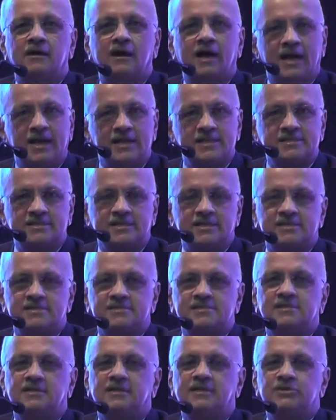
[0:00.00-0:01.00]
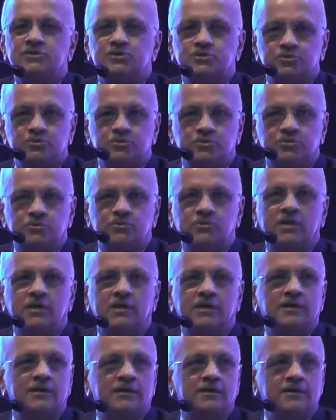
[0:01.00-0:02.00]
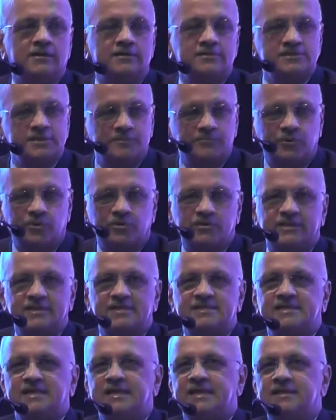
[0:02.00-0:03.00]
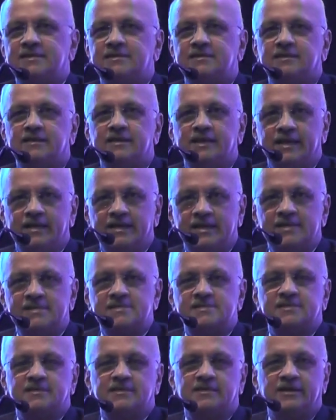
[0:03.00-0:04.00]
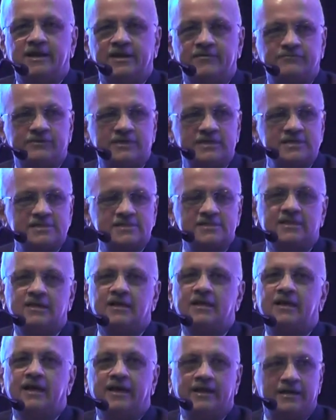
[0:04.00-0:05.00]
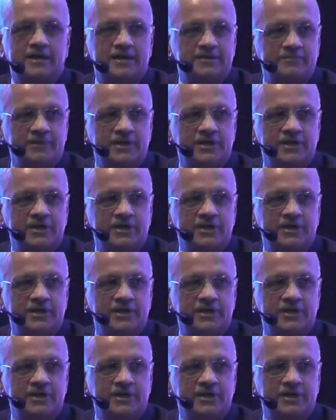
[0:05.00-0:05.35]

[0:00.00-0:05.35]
asked us to support the state in its efforts, and let